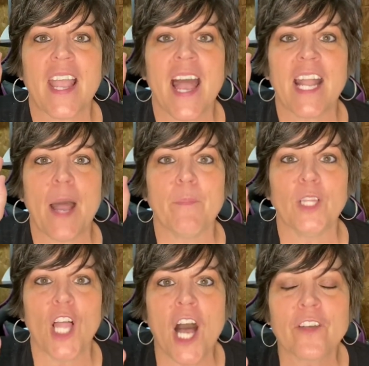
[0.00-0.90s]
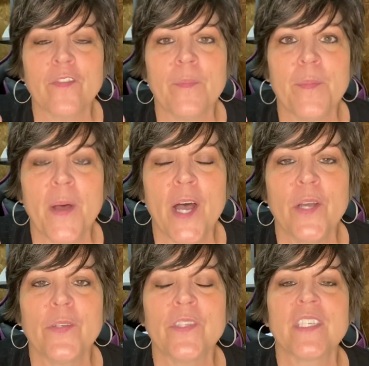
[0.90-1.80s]
I got blocked from the
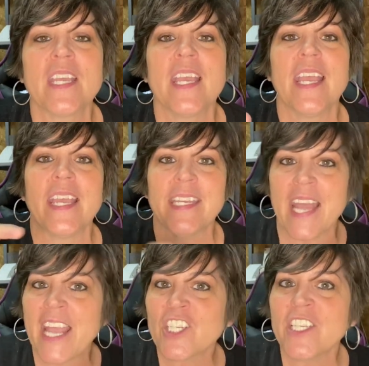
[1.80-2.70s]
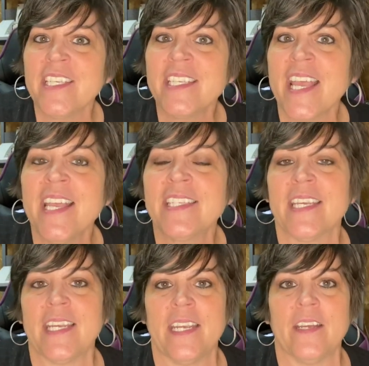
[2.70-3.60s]
post, and it actually says in
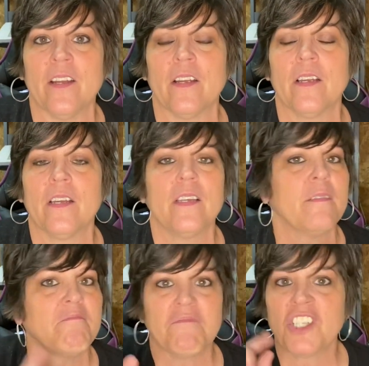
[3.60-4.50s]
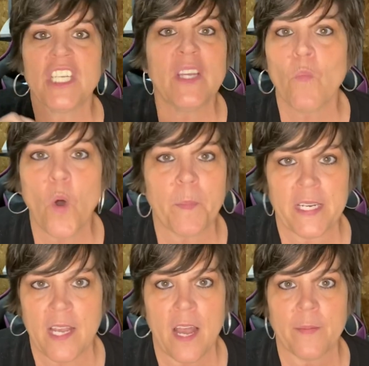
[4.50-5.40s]
here, she didn't want me to
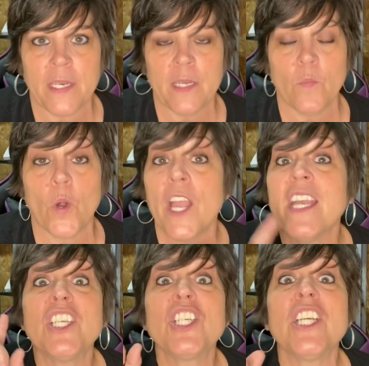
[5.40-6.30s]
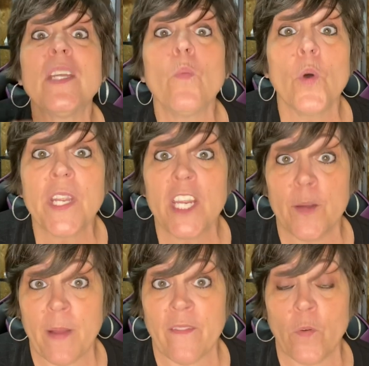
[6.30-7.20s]
comment anymore. She didn't want to hear
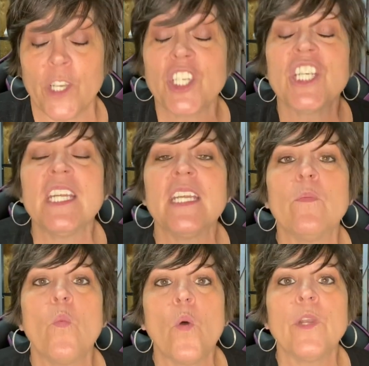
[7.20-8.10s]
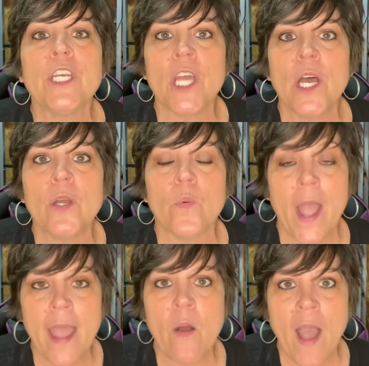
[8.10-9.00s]
my voice. She didn't want to know
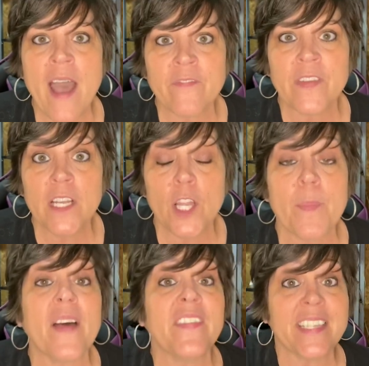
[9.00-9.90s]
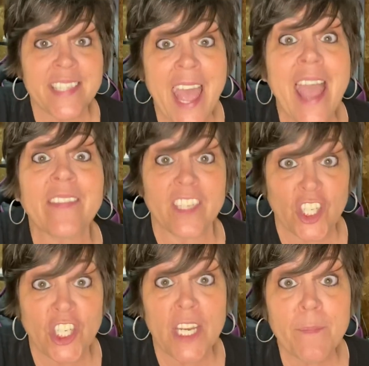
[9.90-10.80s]
how I feel about the attack that
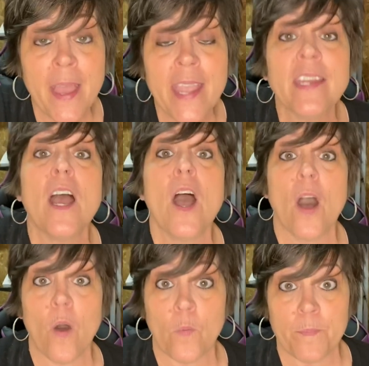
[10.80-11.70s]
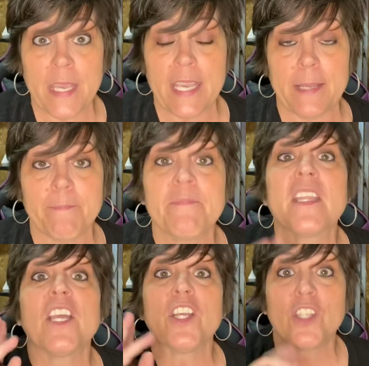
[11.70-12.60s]
she made on me.
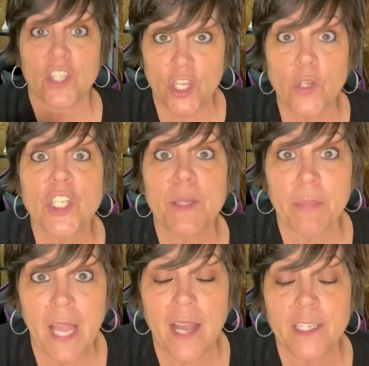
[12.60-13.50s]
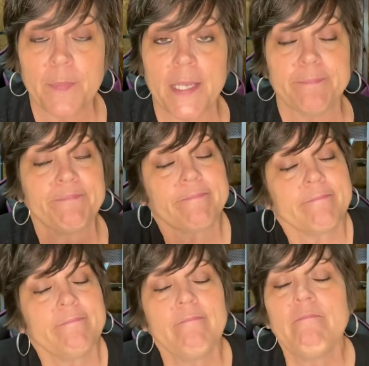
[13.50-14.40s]
So she blocked me.
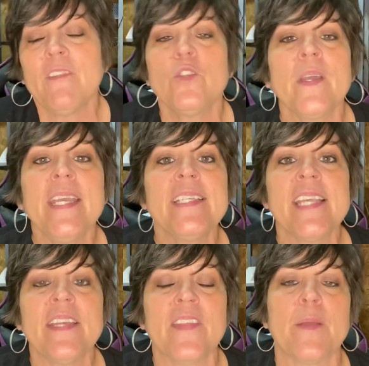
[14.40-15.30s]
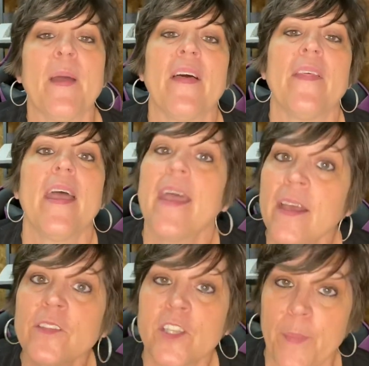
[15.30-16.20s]
So I can't say anything
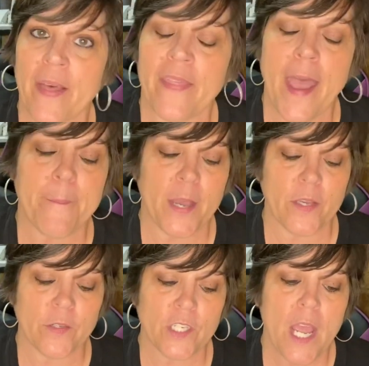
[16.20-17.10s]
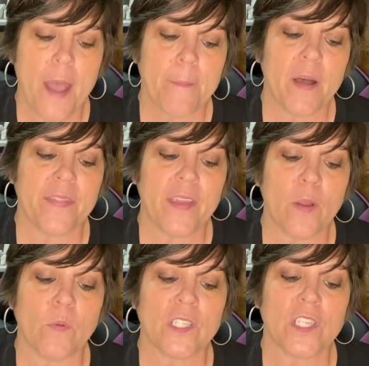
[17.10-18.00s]
else about that post, but there
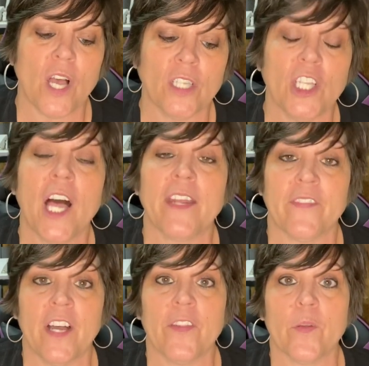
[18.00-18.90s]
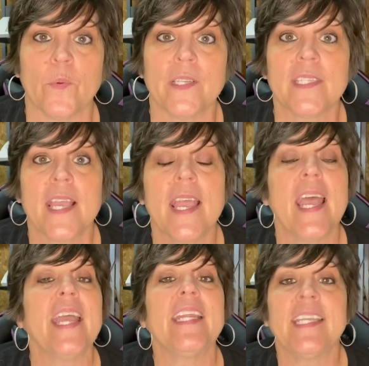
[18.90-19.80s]
was a lot of other ones.
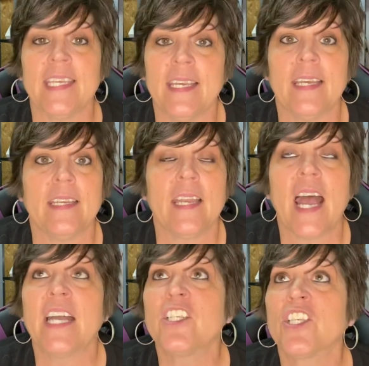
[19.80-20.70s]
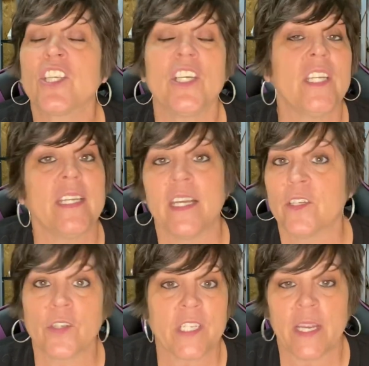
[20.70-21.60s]
And again, I just couldn't
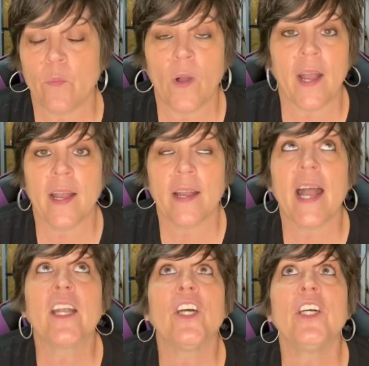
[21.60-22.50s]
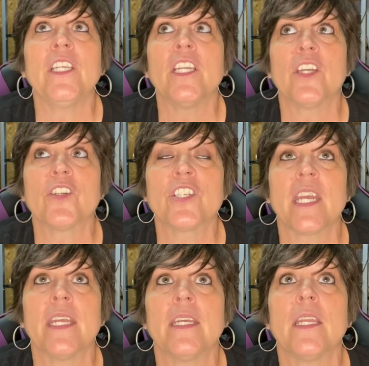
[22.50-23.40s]
understand why. I couldn't
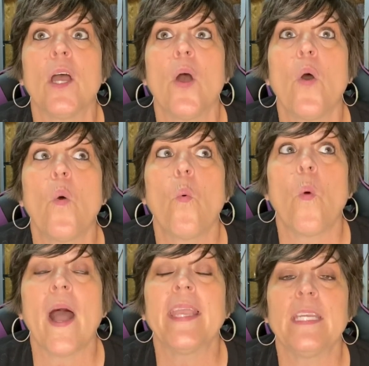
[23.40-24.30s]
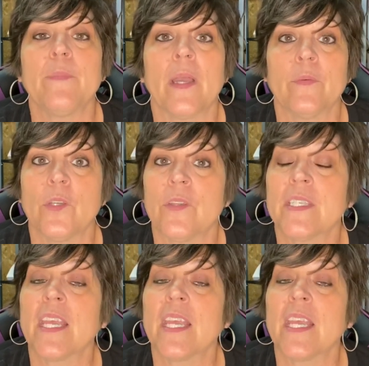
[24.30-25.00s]
understand why anybody would do this.